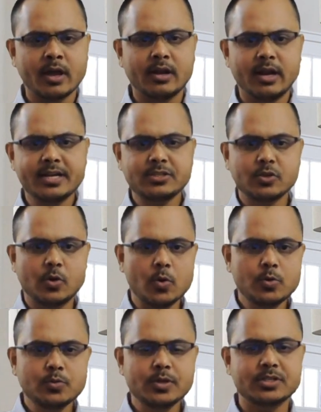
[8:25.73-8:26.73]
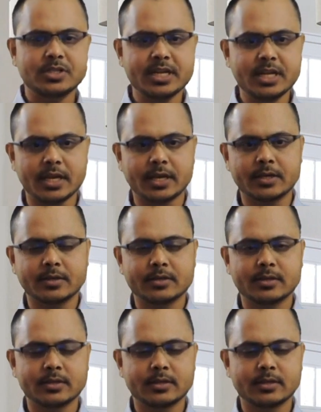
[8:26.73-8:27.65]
Let's go to the city.